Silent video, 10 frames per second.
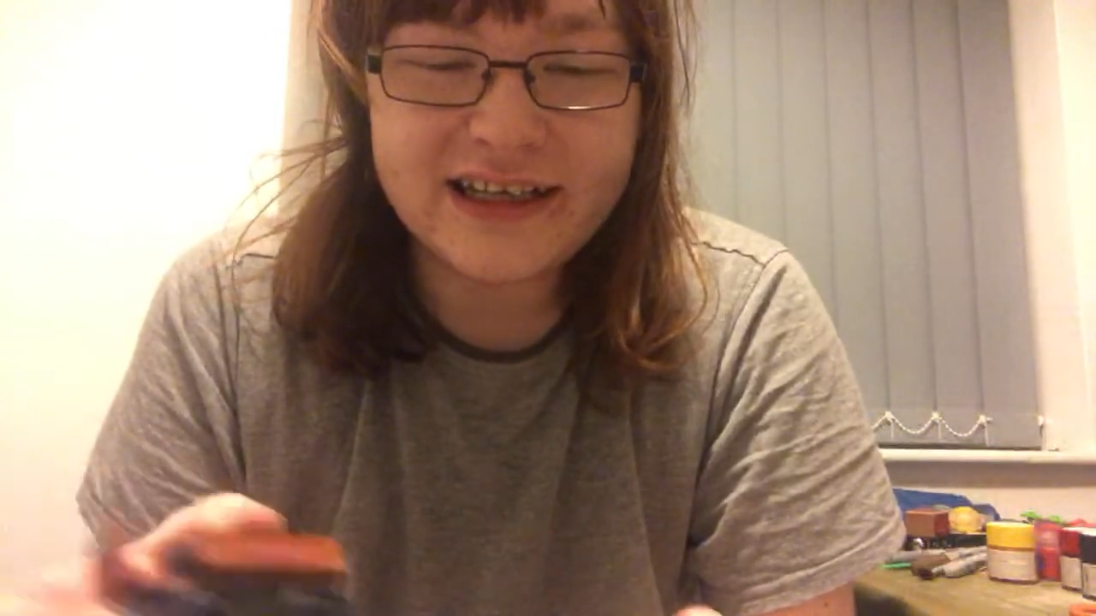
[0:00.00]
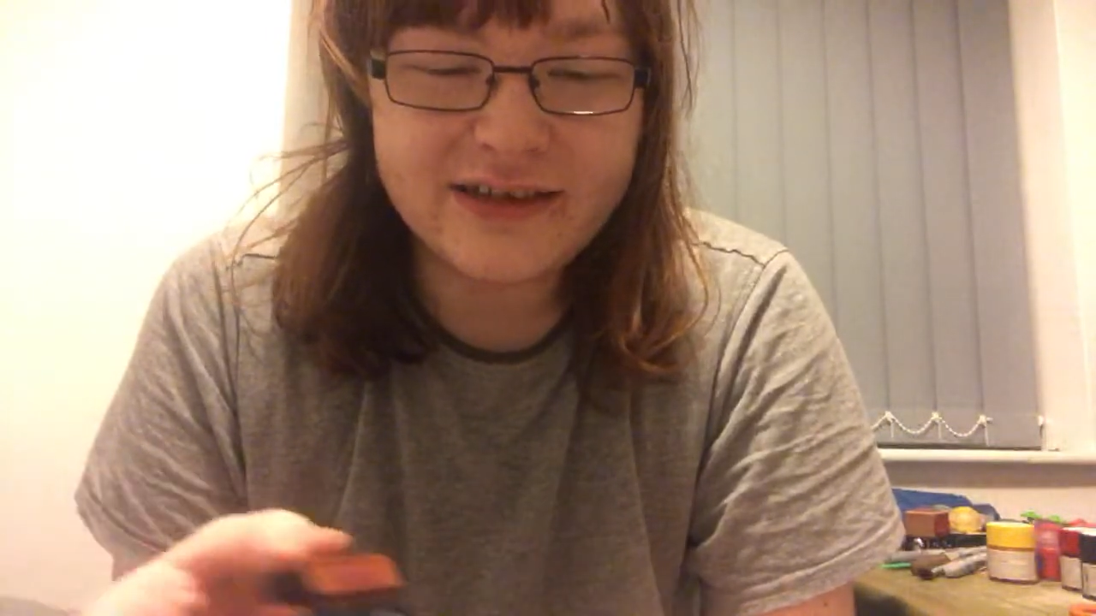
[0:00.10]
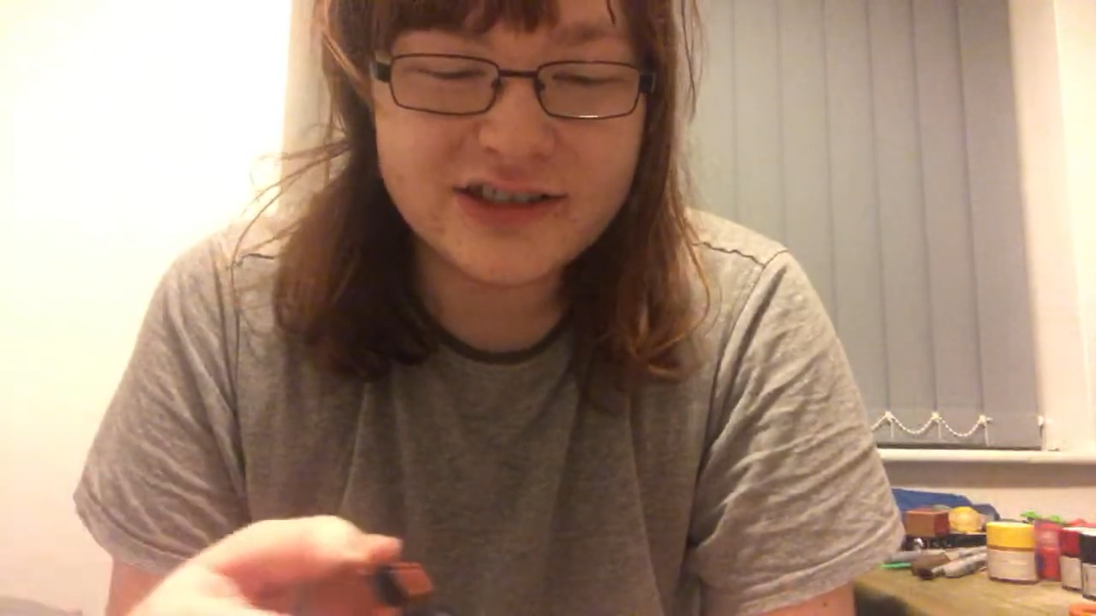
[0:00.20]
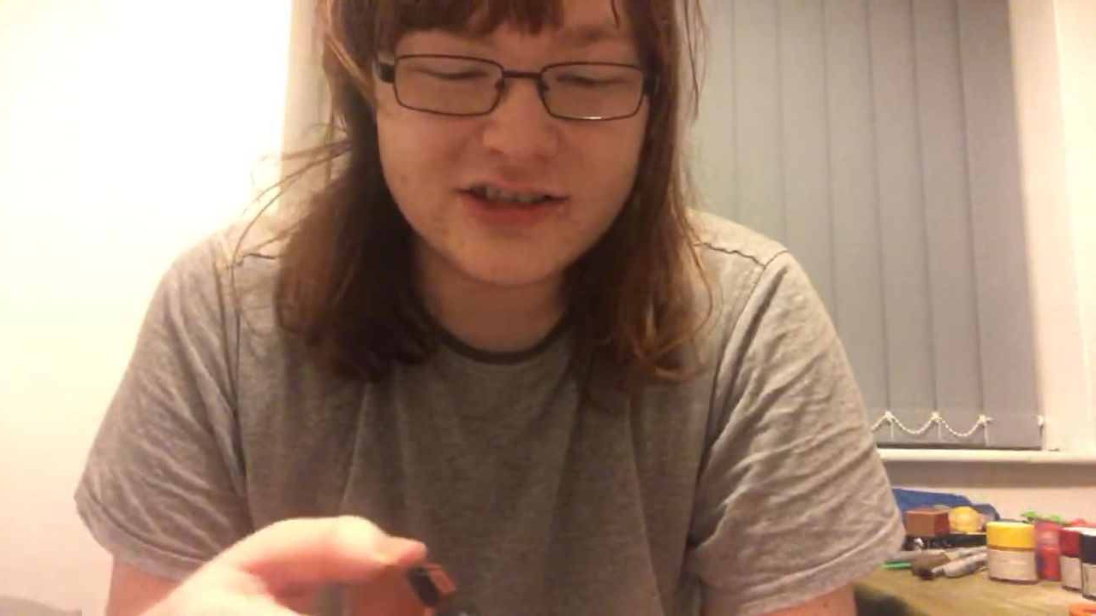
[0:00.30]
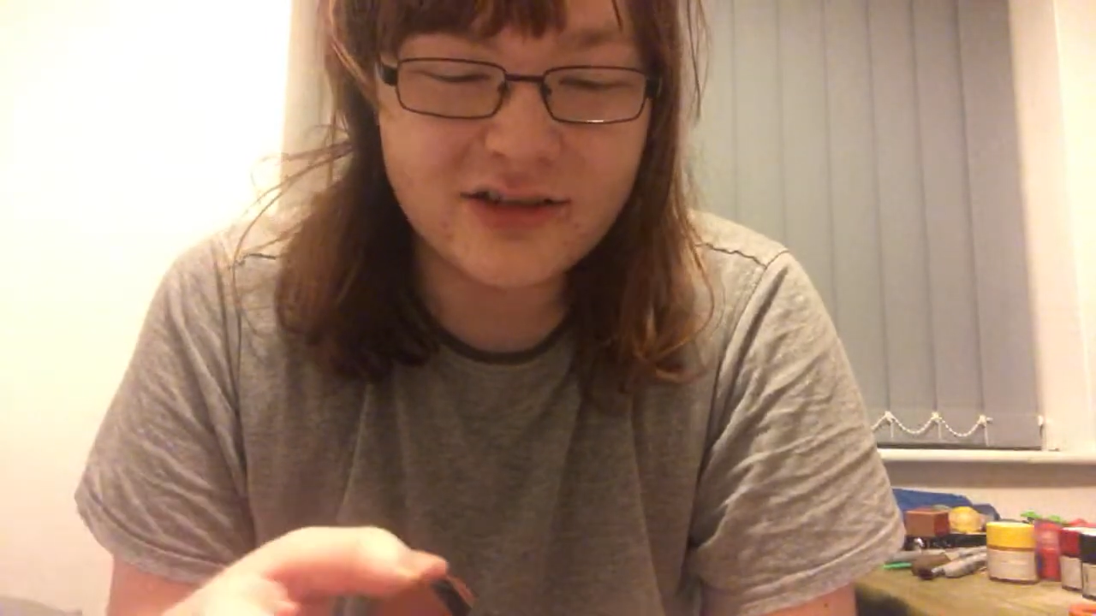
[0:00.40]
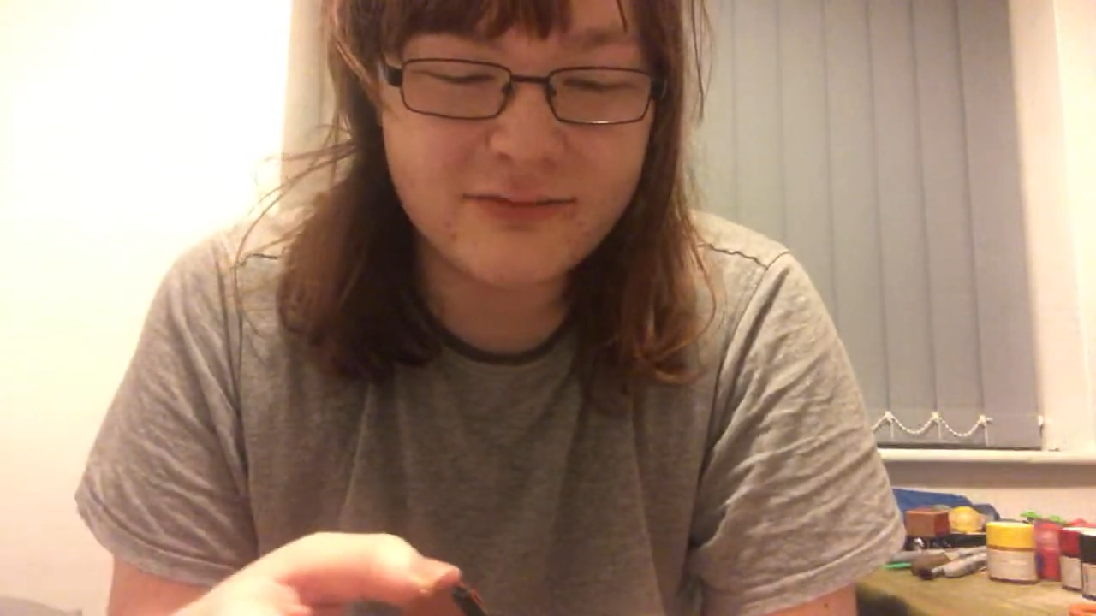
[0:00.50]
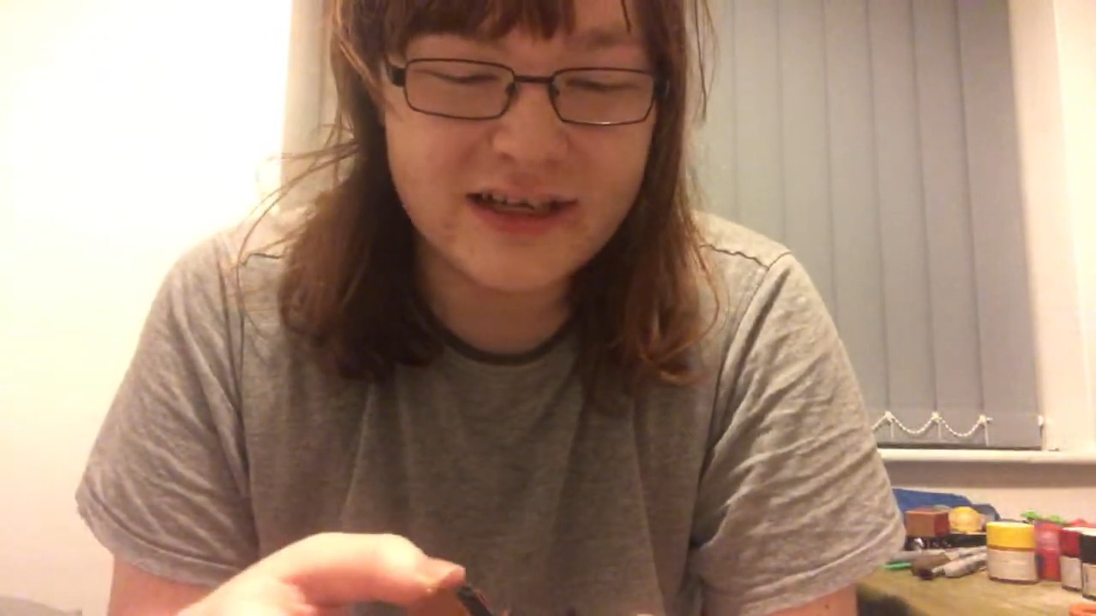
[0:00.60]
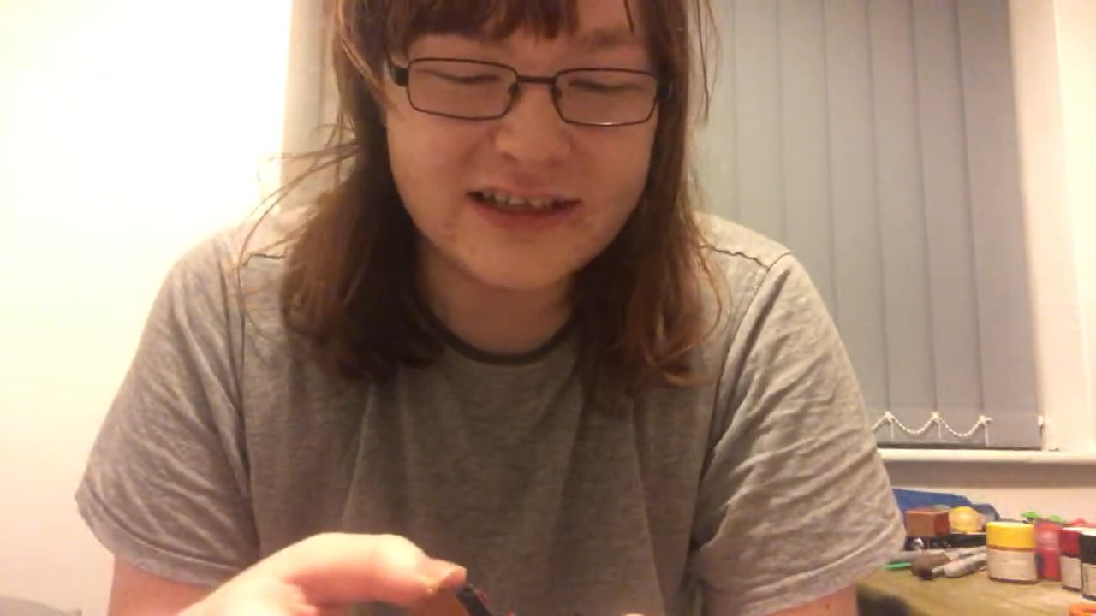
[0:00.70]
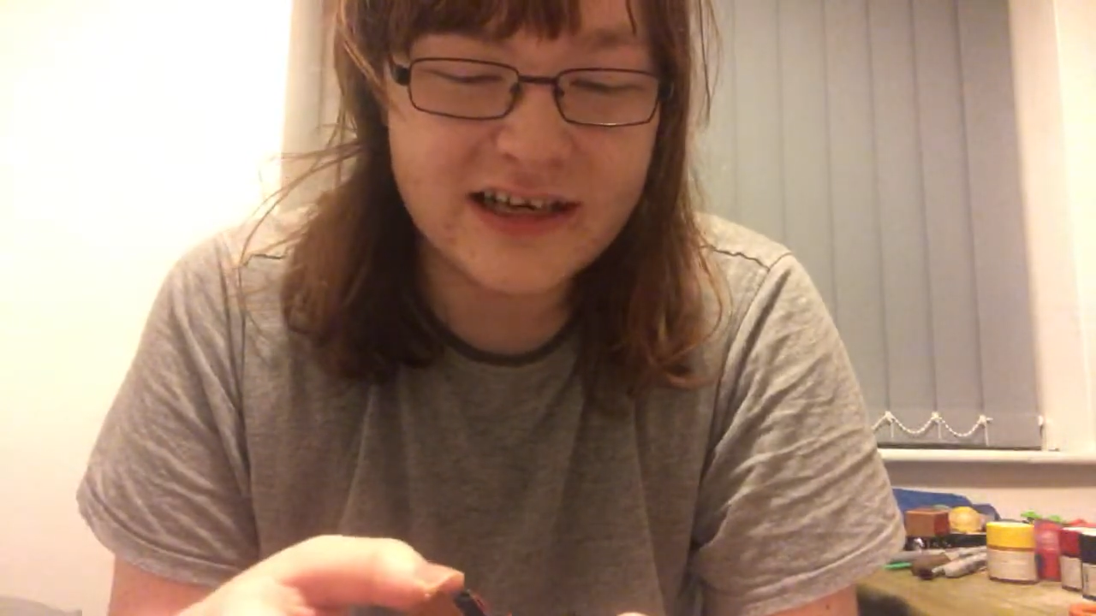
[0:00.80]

how it's not red.